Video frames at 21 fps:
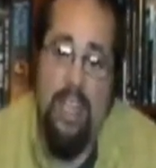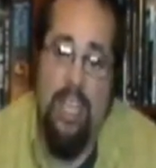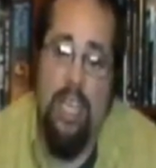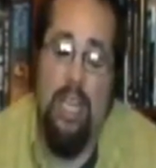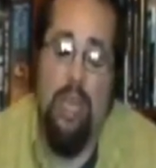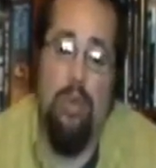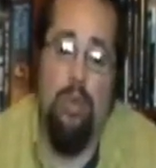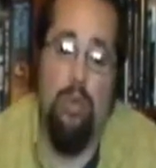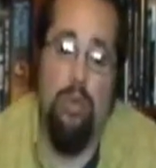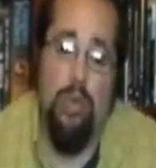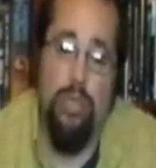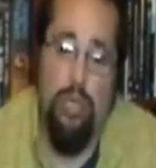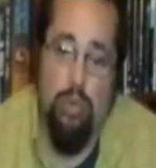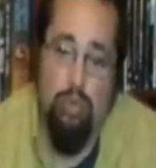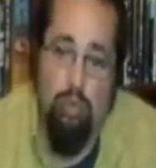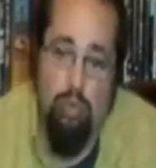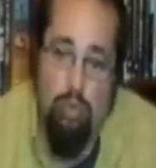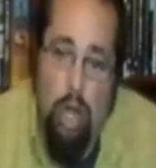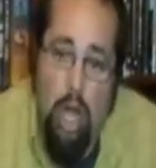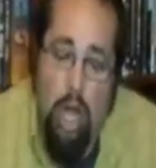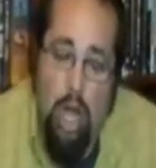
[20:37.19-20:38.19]
It was
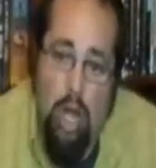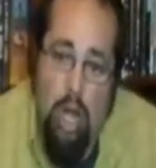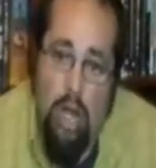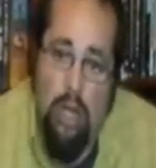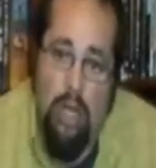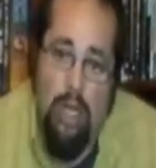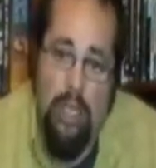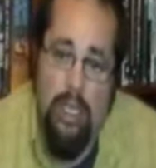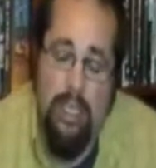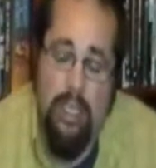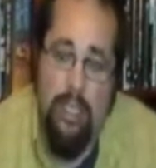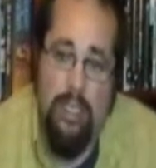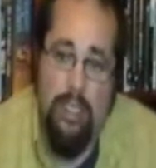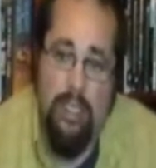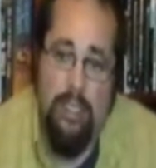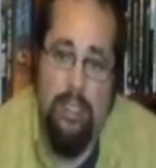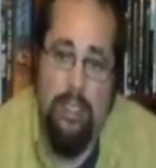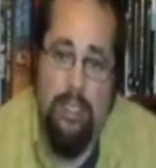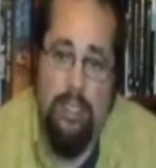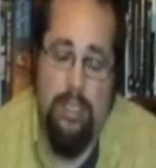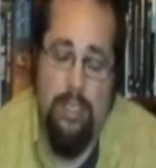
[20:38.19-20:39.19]
wrong.
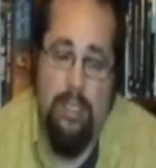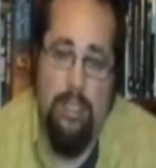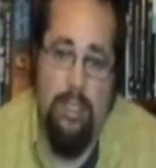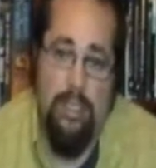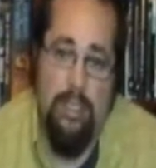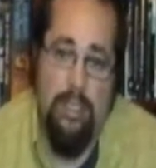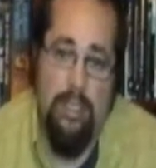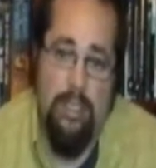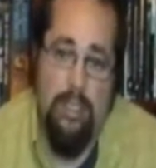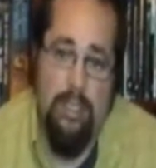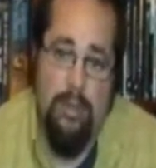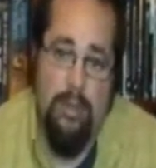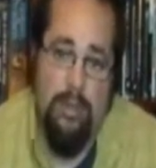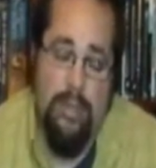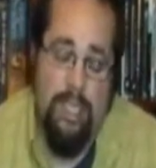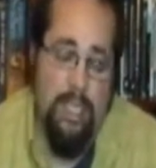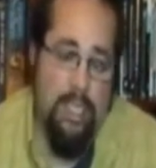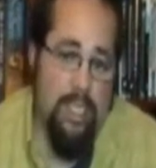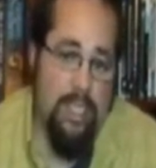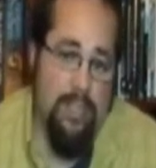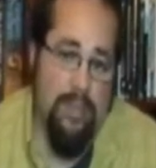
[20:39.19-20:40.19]

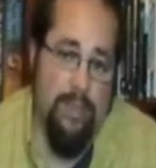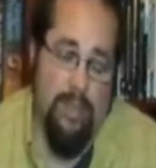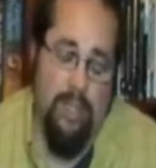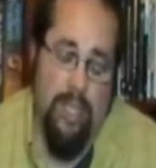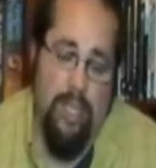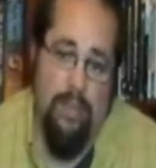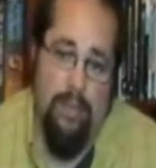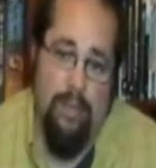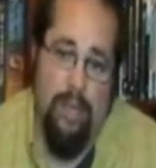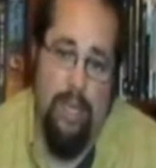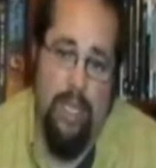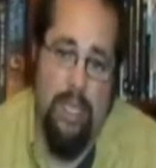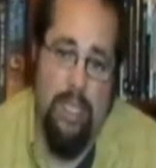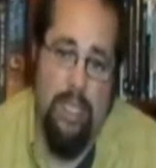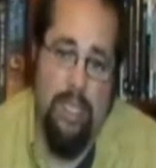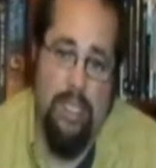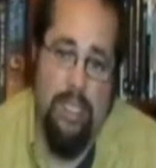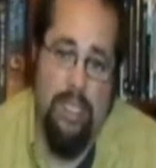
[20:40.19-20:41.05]
Please forgive me.